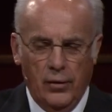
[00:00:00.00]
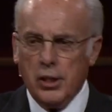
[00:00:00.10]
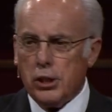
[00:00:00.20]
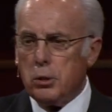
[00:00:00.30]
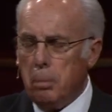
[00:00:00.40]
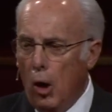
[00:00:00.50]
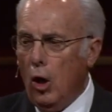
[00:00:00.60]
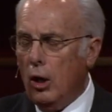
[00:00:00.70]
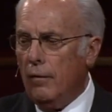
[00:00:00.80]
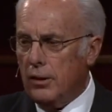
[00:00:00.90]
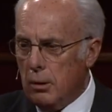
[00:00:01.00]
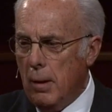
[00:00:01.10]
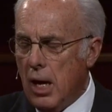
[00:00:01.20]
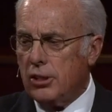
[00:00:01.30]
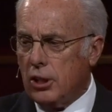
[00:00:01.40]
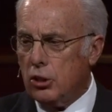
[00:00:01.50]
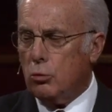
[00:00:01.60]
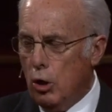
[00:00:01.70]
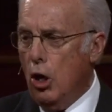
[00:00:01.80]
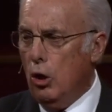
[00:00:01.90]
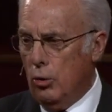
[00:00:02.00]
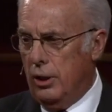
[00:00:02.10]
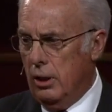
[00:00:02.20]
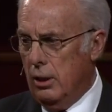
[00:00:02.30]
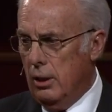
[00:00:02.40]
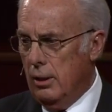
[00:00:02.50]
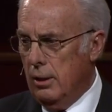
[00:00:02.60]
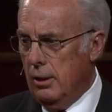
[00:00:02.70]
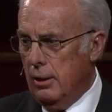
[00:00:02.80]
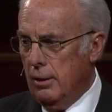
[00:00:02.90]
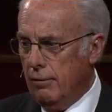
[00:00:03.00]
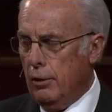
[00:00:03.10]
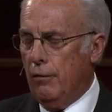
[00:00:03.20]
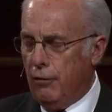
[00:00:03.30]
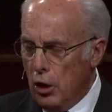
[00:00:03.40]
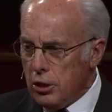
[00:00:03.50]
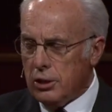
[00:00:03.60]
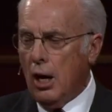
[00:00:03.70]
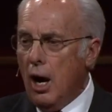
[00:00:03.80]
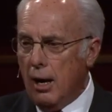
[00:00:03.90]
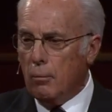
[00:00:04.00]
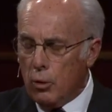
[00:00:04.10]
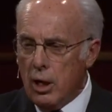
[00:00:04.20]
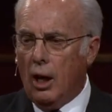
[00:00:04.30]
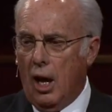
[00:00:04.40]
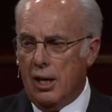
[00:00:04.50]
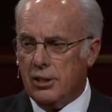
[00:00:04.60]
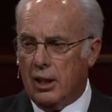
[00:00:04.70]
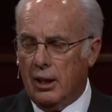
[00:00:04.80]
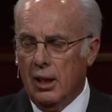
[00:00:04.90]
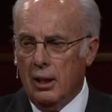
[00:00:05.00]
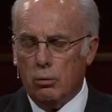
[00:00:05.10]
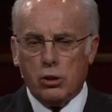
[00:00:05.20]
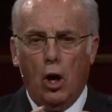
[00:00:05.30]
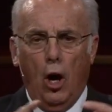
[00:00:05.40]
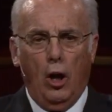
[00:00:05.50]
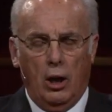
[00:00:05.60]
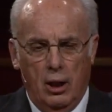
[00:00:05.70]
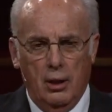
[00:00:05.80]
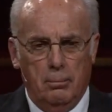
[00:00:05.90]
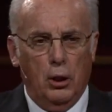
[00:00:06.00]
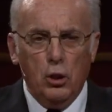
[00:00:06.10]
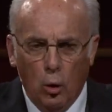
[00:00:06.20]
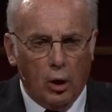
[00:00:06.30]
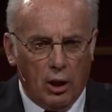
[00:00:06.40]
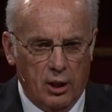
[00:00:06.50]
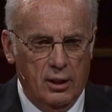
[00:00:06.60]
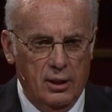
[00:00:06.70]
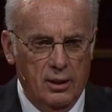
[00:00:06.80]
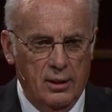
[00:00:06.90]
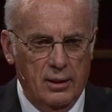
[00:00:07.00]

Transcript: This is Paul on the Damascus Road, for the first time realizing it was all manure.